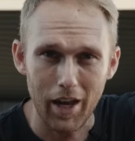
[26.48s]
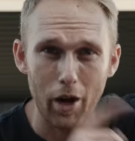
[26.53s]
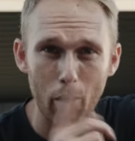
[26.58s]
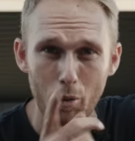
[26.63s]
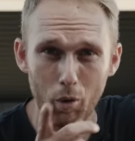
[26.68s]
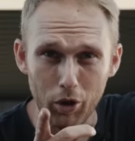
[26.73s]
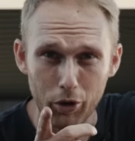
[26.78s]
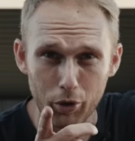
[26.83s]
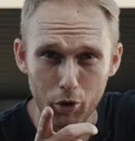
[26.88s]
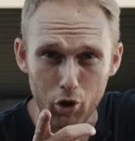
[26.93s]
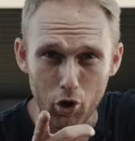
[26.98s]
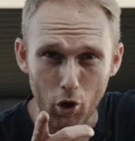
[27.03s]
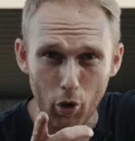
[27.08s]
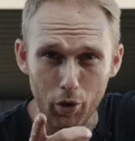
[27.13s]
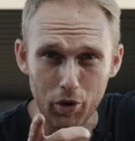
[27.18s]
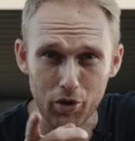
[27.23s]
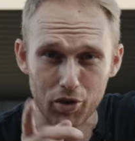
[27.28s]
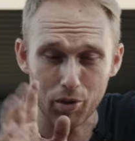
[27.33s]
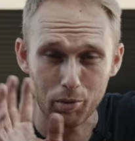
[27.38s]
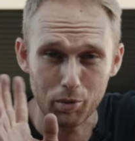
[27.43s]
and I want to show
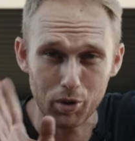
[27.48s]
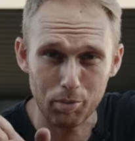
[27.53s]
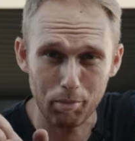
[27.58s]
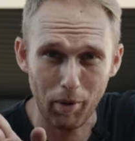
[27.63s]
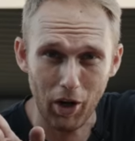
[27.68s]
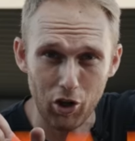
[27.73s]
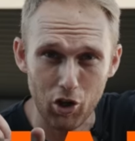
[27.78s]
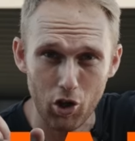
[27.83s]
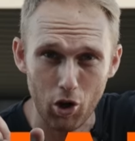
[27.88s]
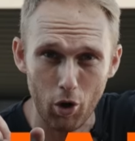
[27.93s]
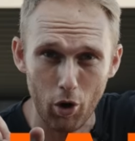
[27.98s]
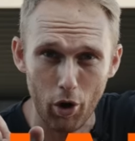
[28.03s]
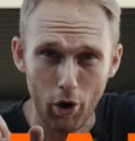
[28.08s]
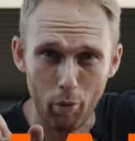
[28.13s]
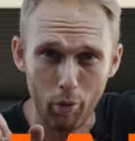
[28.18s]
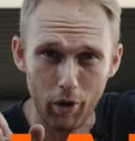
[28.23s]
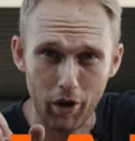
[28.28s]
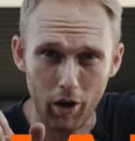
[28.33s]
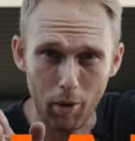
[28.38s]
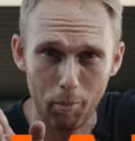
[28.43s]
you some special
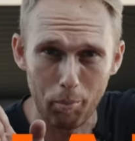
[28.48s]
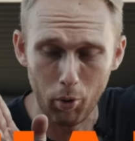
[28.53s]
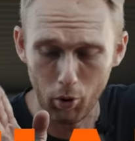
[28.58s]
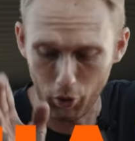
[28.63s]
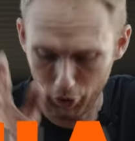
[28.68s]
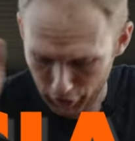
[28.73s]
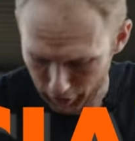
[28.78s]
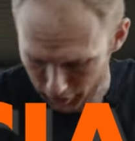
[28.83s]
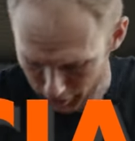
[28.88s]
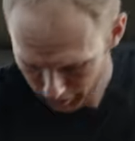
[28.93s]
oil we're gonna put